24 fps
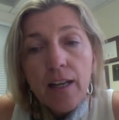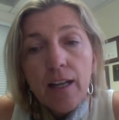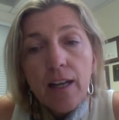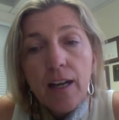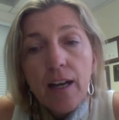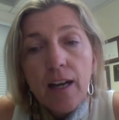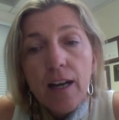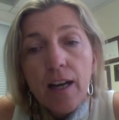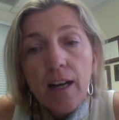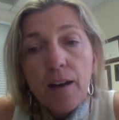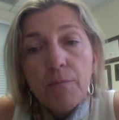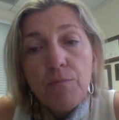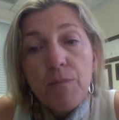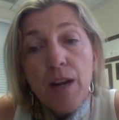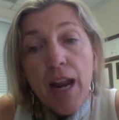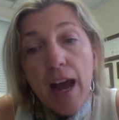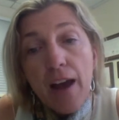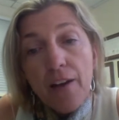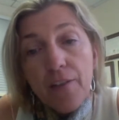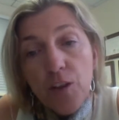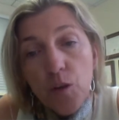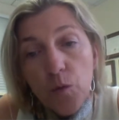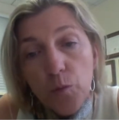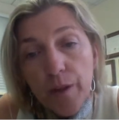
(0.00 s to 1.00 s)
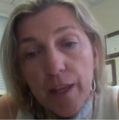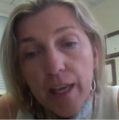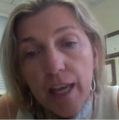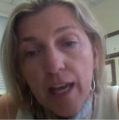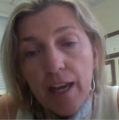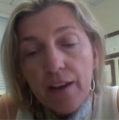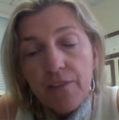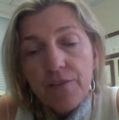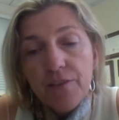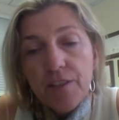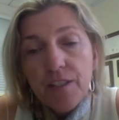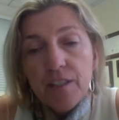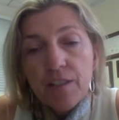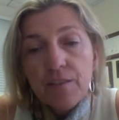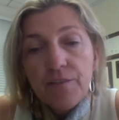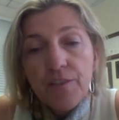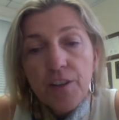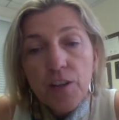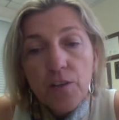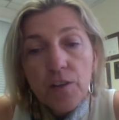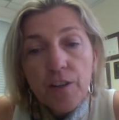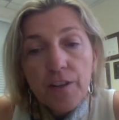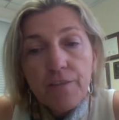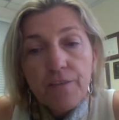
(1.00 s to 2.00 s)
Now that we have these
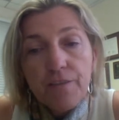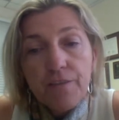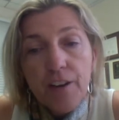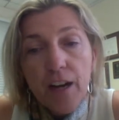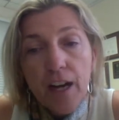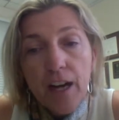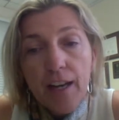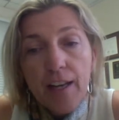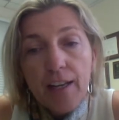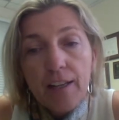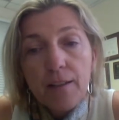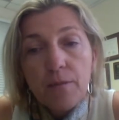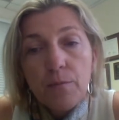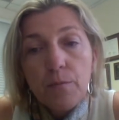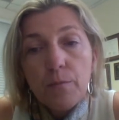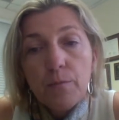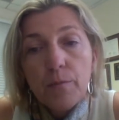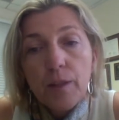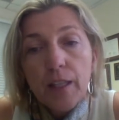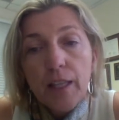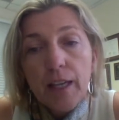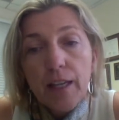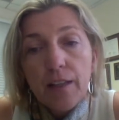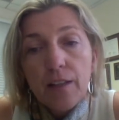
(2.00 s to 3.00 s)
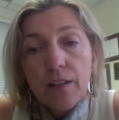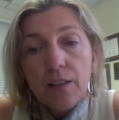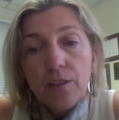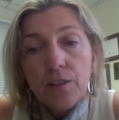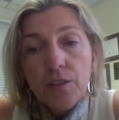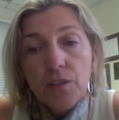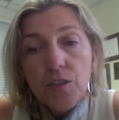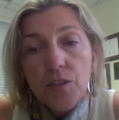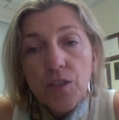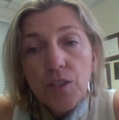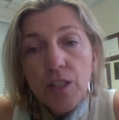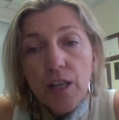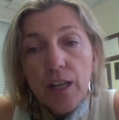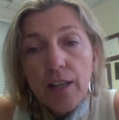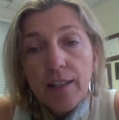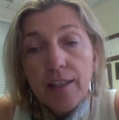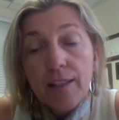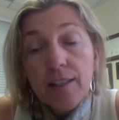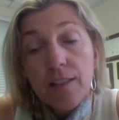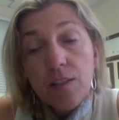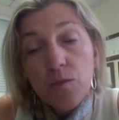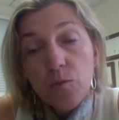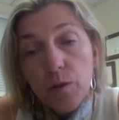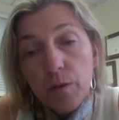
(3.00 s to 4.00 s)
very fine molecular
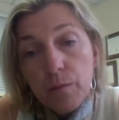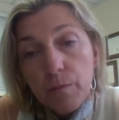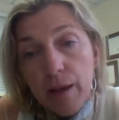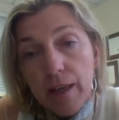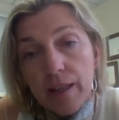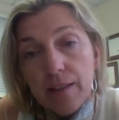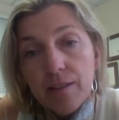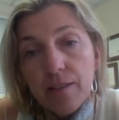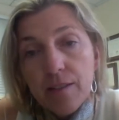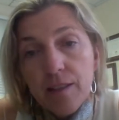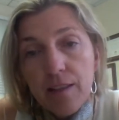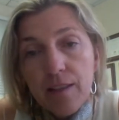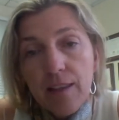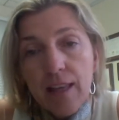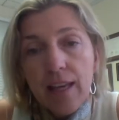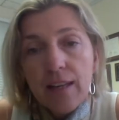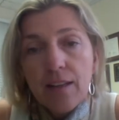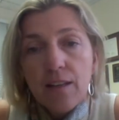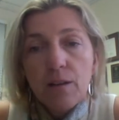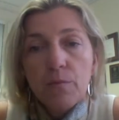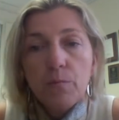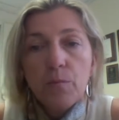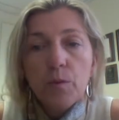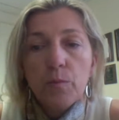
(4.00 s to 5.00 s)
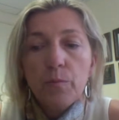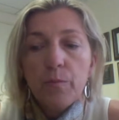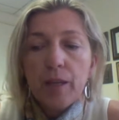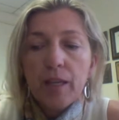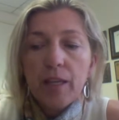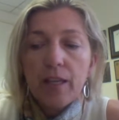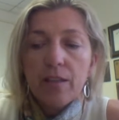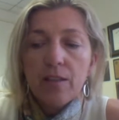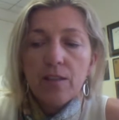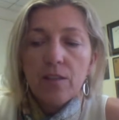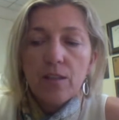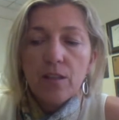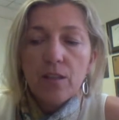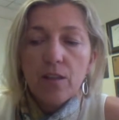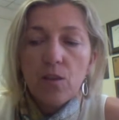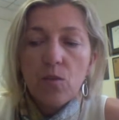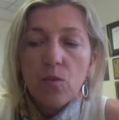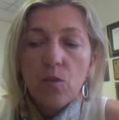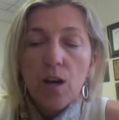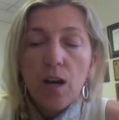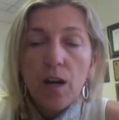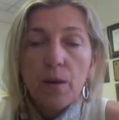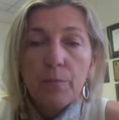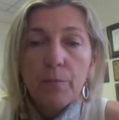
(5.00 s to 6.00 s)
studies, we may see that number begin to
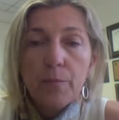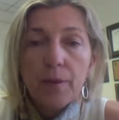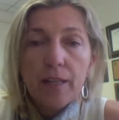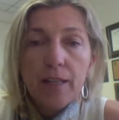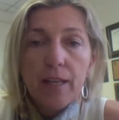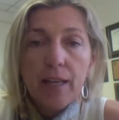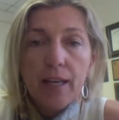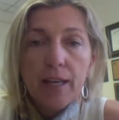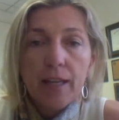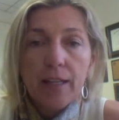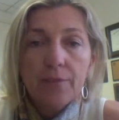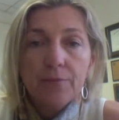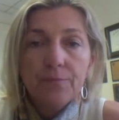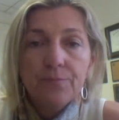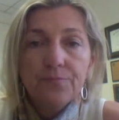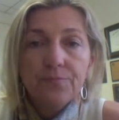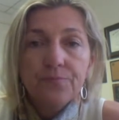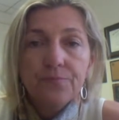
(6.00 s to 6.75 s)
go up again.